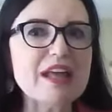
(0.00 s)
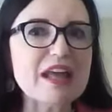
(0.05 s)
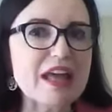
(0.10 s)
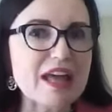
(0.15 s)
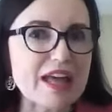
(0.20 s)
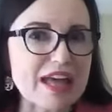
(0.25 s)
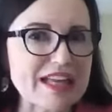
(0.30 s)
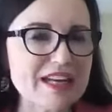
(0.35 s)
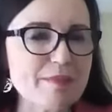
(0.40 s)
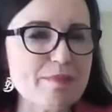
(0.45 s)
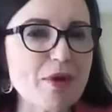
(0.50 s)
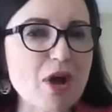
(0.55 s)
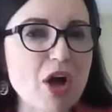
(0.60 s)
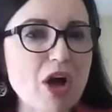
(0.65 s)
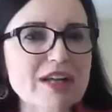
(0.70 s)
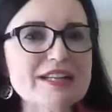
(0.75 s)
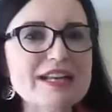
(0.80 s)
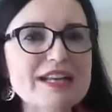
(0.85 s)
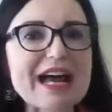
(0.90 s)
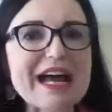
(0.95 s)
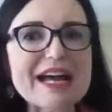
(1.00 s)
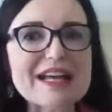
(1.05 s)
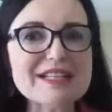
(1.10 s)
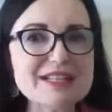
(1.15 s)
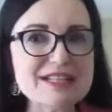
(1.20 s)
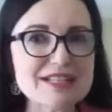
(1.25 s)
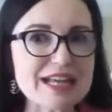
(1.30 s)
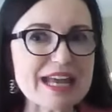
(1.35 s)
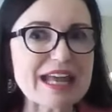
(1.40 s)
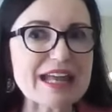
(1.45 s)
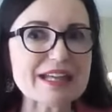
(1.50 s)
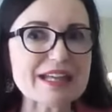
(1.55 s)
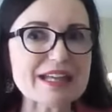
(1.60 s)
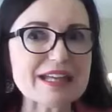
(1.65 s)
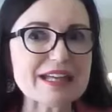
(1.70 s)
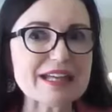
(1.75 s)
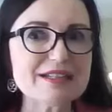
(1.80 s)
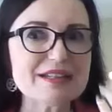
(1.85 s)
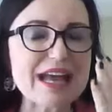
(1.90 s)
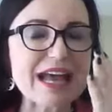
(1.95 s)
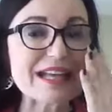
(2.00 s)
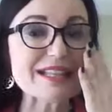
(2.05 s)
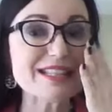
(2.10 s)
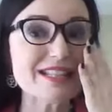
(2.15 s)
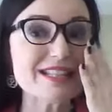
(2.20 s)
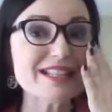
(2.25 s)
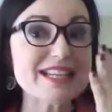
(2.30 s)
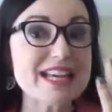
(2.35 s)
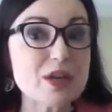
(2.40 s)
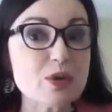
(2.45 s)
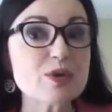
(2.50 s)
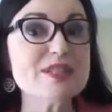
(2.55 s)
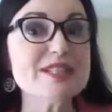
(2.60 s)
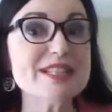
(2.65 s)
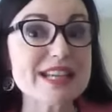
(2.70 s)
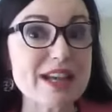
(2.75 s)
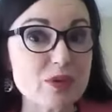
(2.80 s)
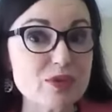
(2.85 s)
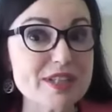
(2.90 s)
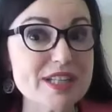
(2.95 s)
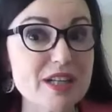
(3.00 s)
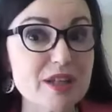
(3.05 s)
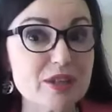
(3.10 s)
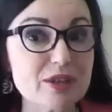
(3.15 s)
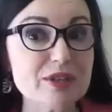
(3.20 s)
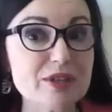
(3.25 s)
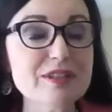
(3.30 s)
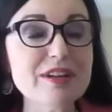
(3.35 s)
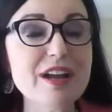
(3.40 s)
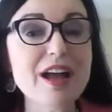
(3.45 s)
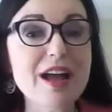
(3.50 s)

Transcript: in a podcast and as a sacred sound healer.